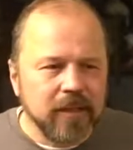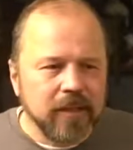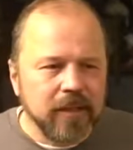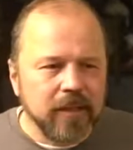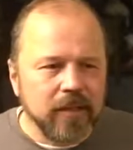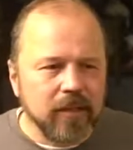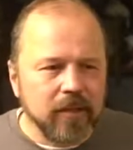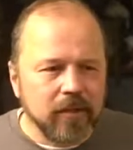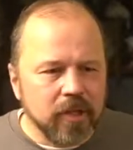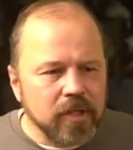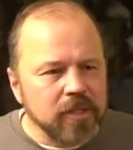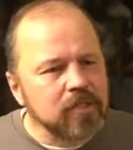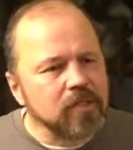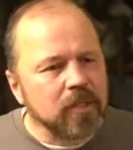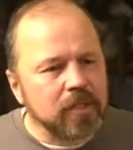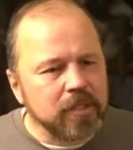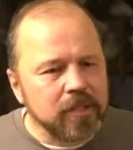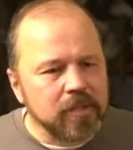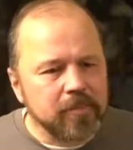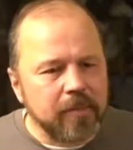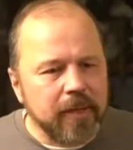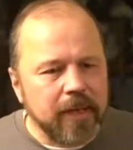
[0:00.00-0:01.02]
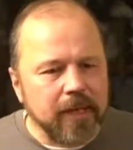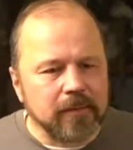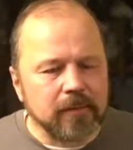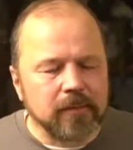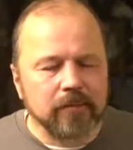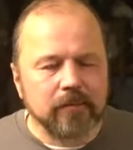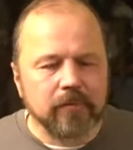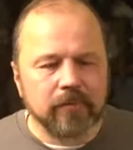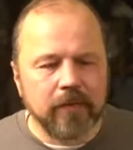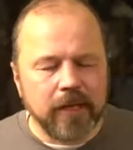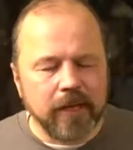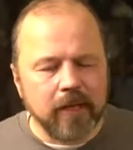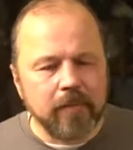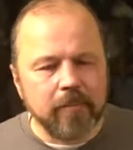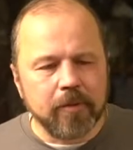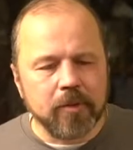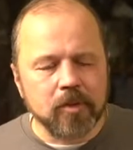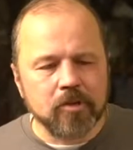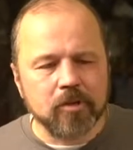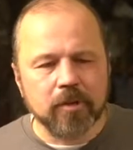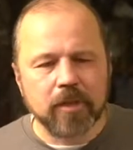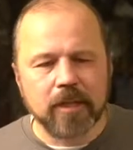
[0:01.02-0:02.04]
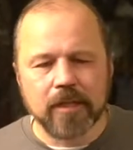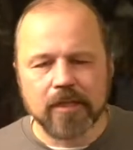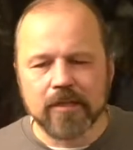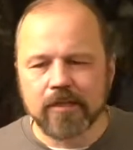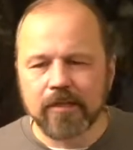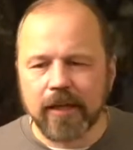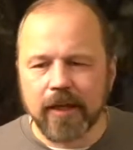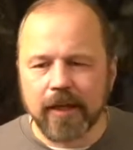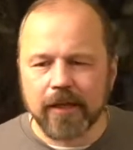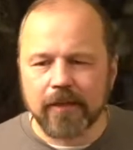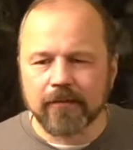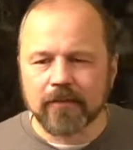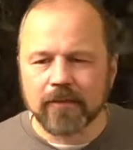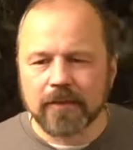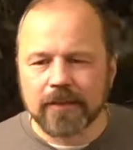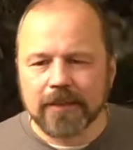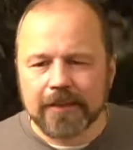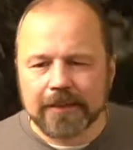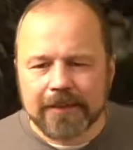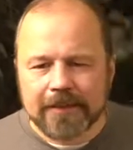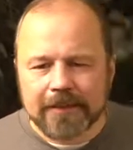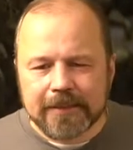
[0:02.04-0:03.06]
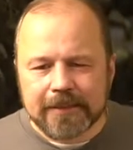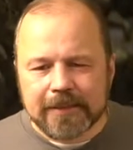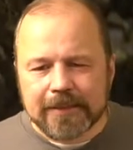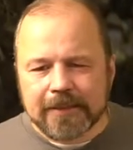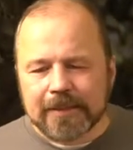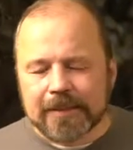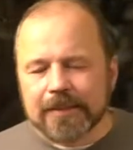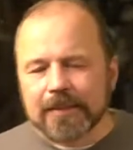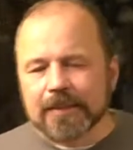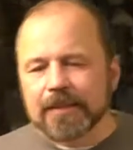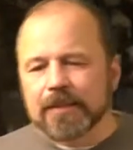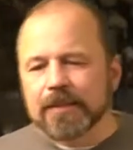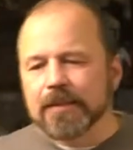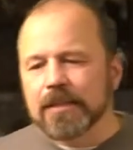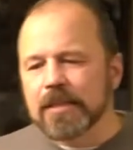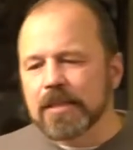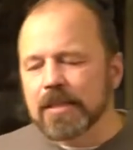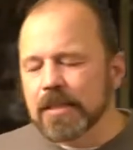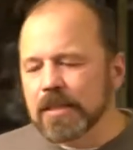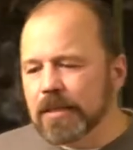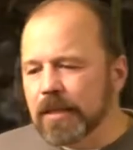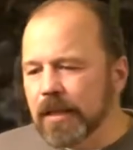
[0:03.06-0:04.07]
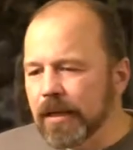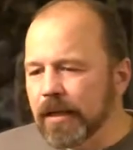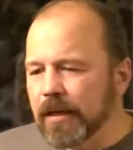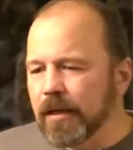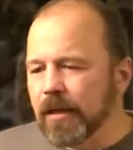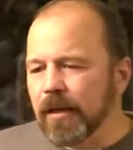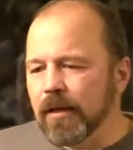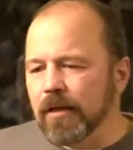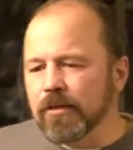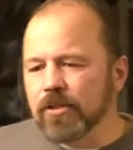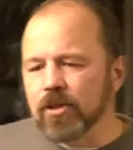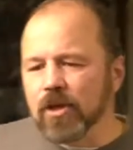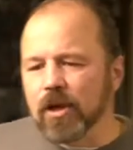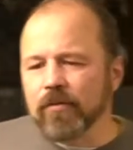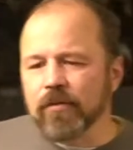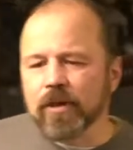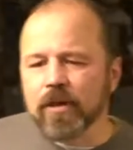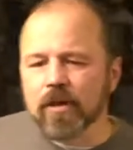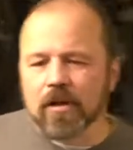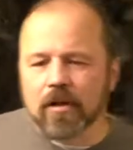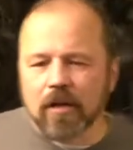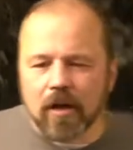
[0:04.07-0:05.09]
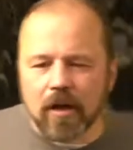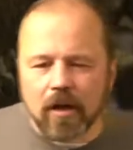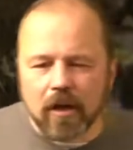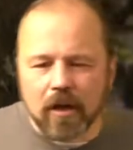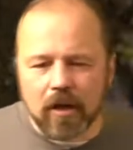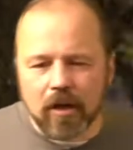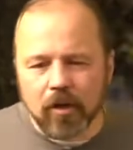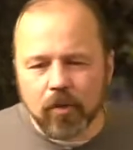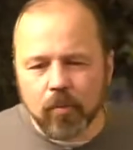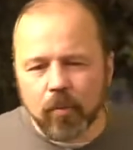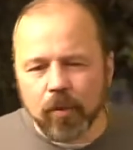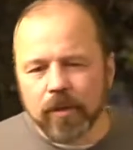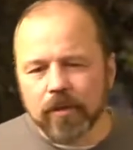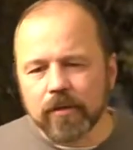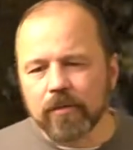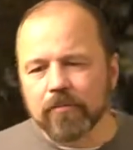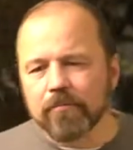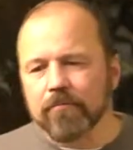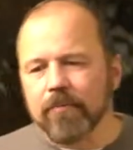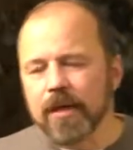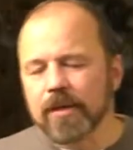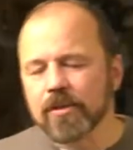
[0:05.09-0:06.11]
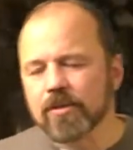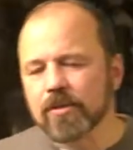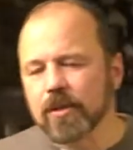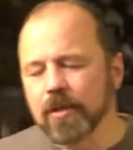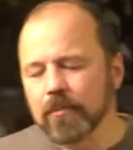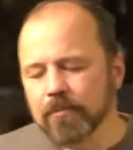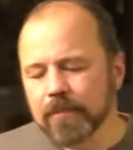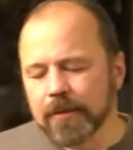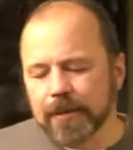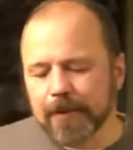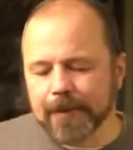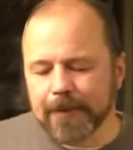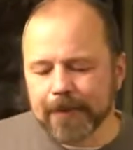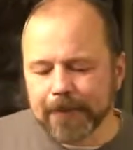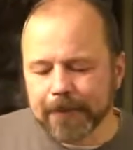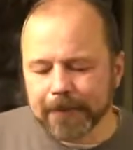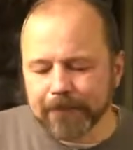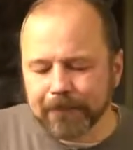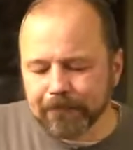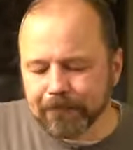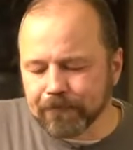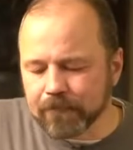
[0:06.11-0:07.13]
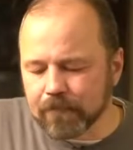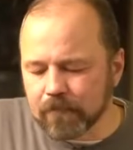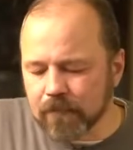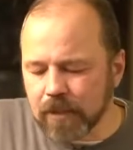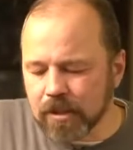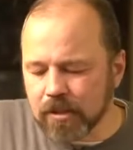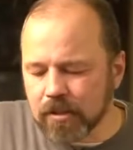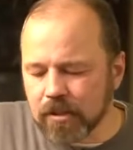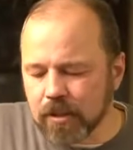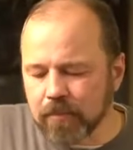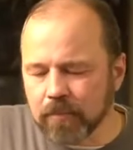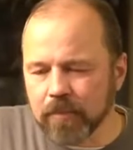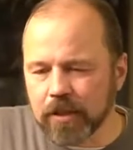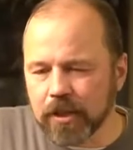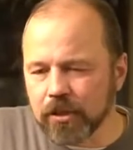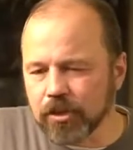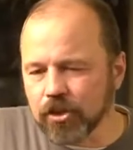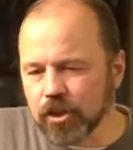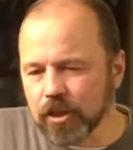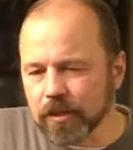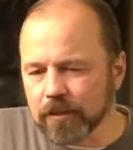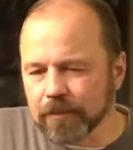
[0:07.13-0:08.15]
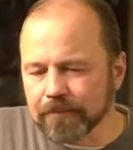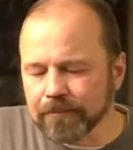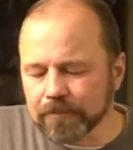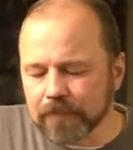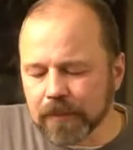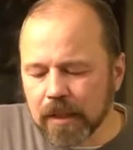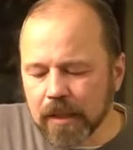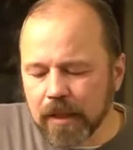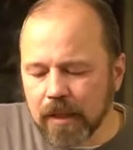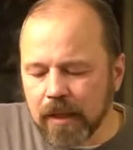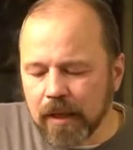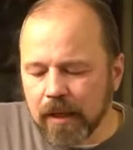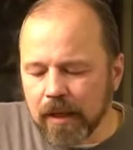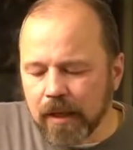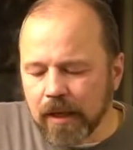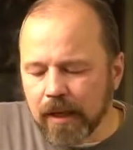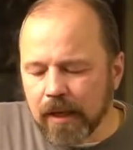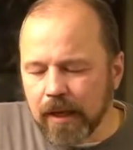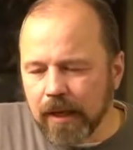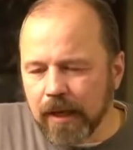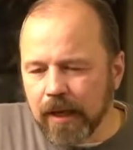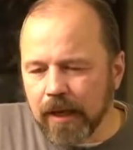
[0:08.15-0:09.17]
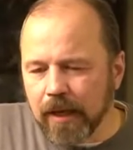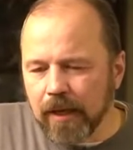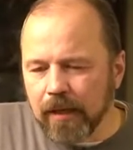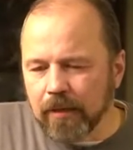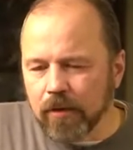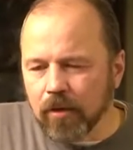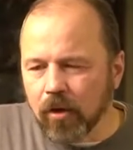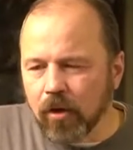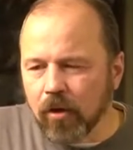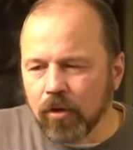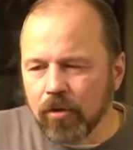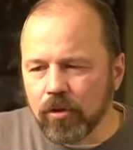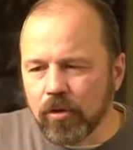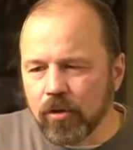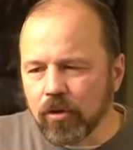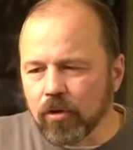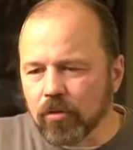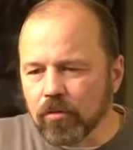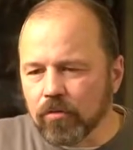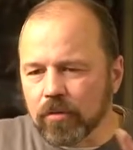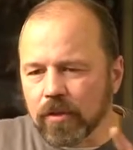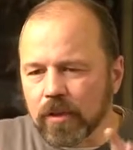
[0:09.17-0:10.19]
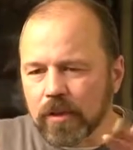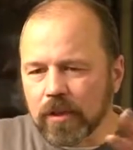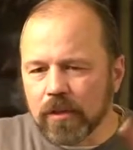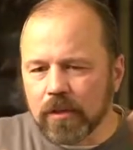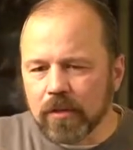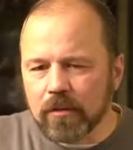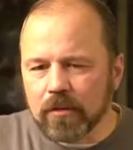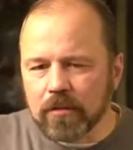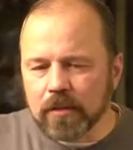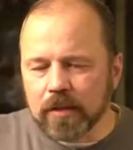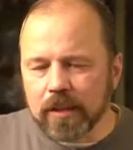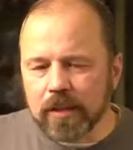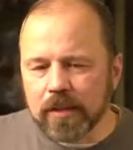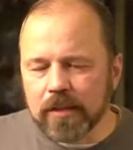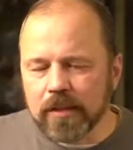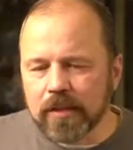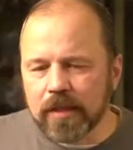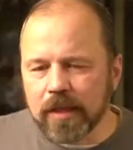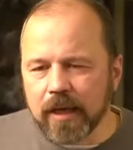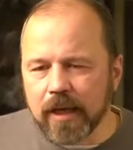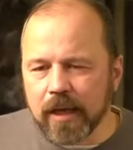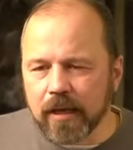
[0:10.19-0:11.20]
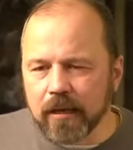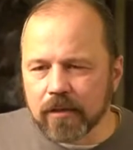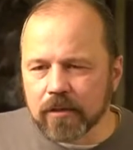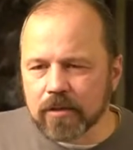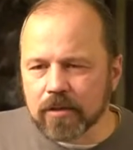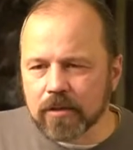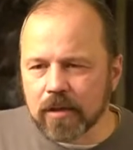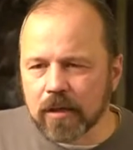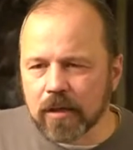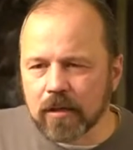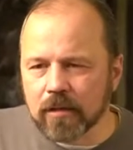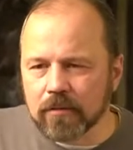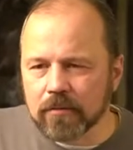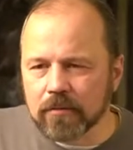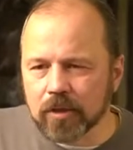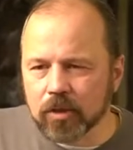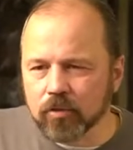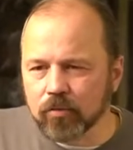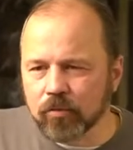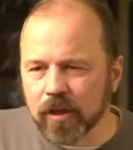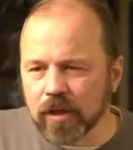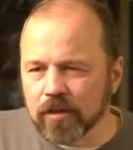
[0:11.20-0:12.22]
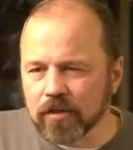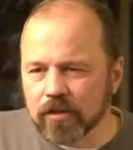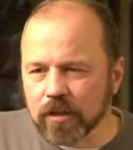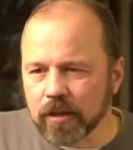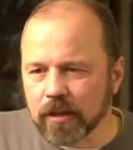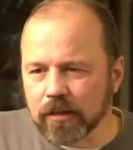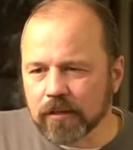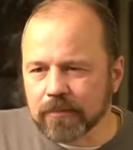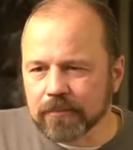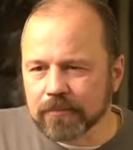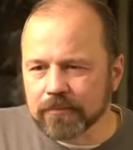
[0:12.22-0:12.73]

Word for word: you know, it's not as bad. When a person gets saved, this is like uh, driving a car with a messed up um, messed up engine and all your little indicators are not functioning.